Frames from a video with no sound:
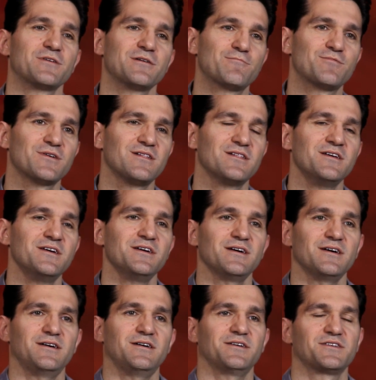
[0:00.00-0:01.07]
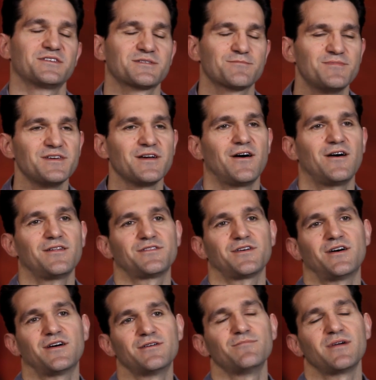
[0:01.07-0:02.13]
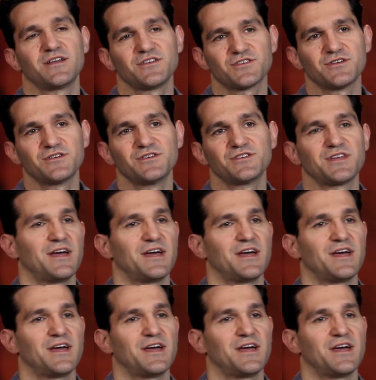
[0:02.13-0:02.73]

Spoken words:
people is beyond our measures